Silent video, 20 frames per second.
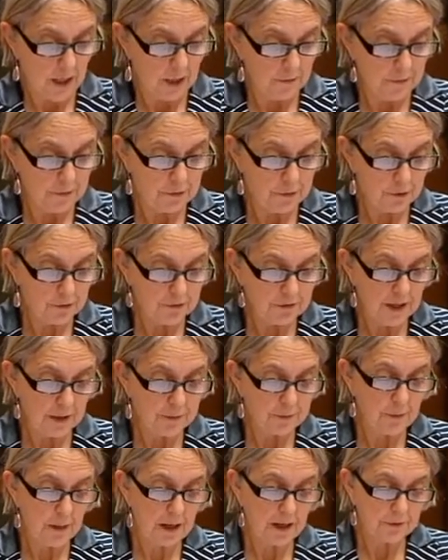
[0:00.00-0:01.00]
For the New
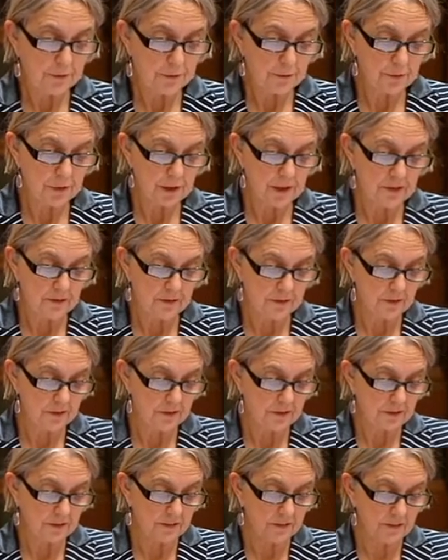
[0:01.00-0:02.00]
South Wales Greens, the
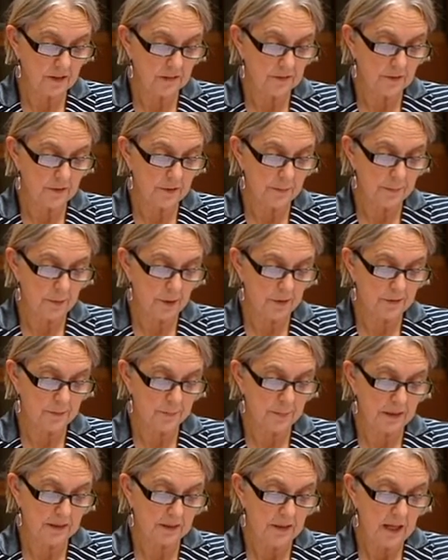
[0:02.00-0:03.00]
success of the
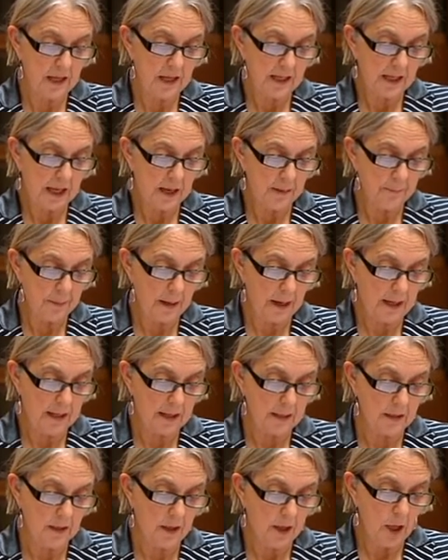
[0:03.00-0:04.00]
Prospect
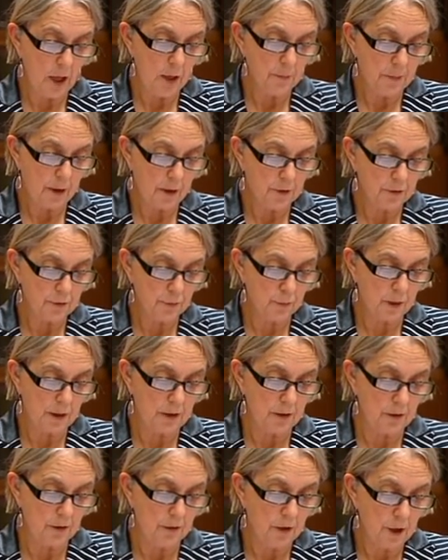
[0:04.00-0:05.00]
campaign bodes
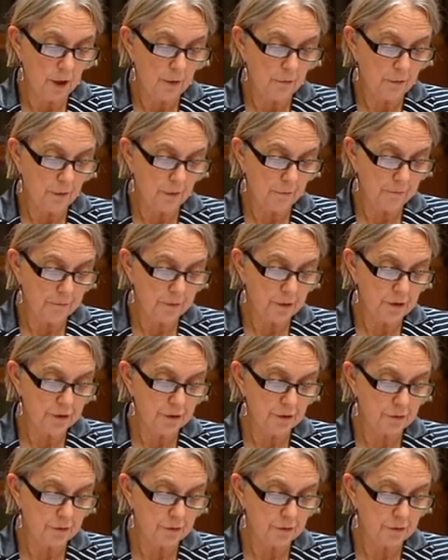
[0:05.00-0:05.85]
well for a future